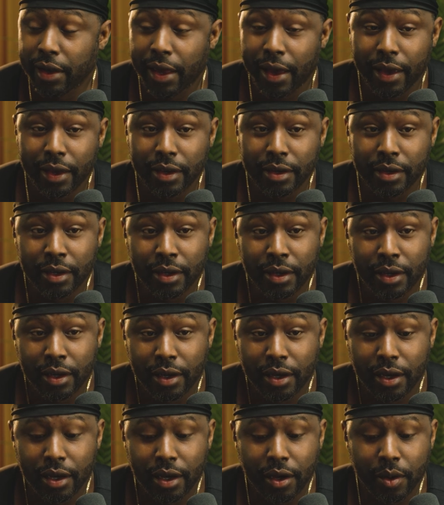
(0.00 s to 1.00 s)
light
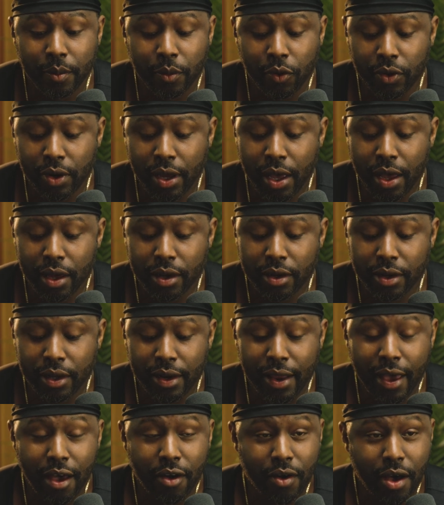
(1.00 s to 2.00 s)
or not,
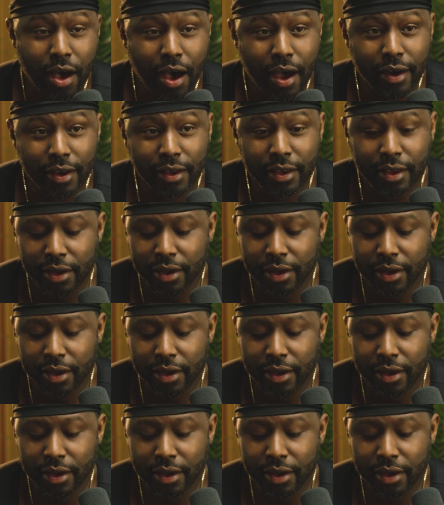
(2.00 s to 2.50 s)
and how hot it